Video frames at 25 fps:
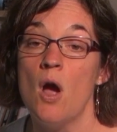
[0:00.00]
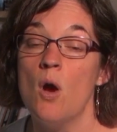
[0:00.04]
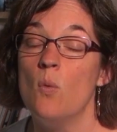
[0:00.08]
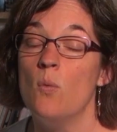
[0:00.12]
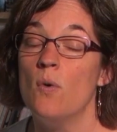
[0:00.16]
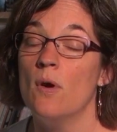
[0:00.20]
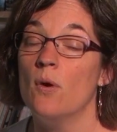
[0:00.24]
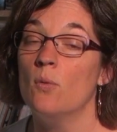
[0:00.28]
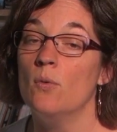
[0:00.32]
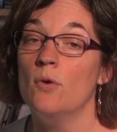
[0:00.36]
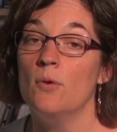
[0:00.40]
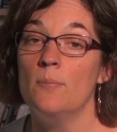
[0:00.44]

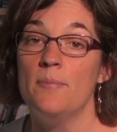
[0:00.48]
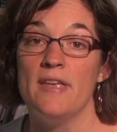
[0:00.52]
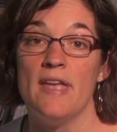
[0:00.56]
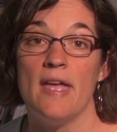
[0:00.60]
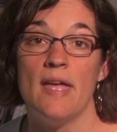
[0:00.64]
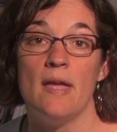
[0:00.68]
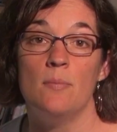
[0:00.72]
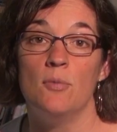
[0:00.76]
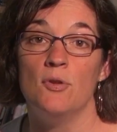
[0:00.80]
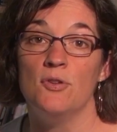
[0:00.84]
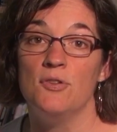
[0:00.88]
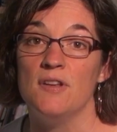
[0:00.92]
where we'll be
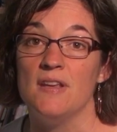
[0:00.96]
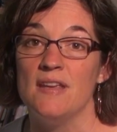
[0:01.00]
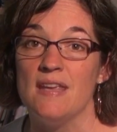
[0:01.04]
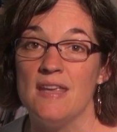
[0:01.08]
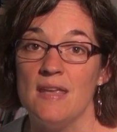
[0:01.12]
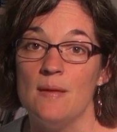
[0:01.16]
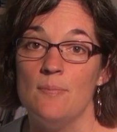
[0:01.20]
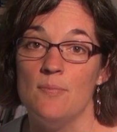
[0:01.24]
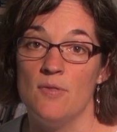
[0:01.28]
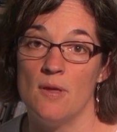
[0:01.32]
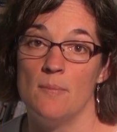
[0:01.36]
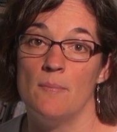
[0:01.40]
able to
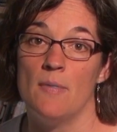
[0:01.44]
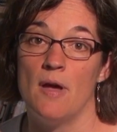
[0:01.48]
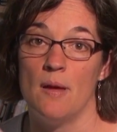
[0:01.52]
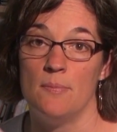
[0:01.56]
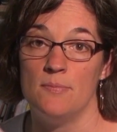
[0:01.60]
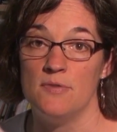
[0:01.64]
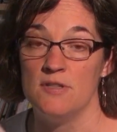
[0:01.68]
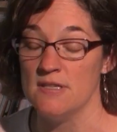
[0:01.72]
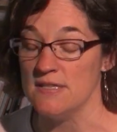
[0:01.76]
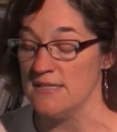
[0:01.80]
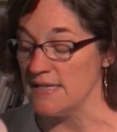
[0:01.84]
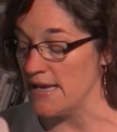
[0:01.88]
keep them
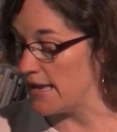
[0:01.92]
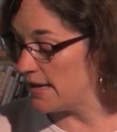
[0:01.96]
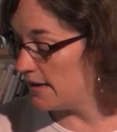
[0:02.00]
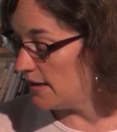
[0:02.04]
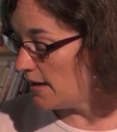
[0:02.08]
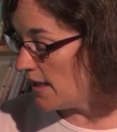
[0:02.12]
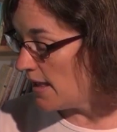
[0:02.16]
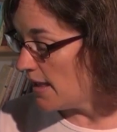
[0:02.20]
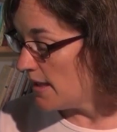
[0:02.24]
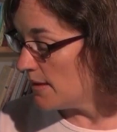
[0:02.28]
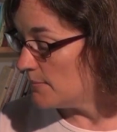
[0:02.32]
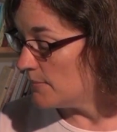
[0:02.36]
up to date
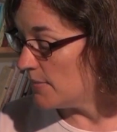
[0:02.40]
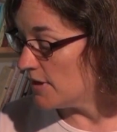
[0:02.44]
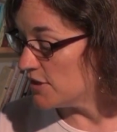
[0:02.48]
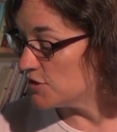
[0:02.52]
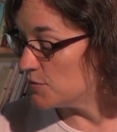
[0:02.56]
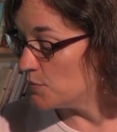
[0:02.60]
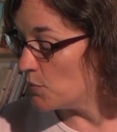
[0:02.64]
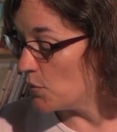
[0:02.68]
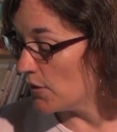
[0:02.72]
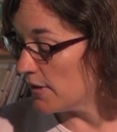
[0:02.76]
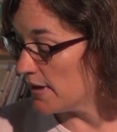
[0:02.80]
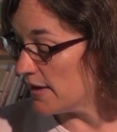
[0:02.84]

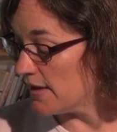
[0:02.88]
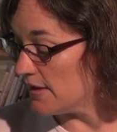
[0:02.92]
much more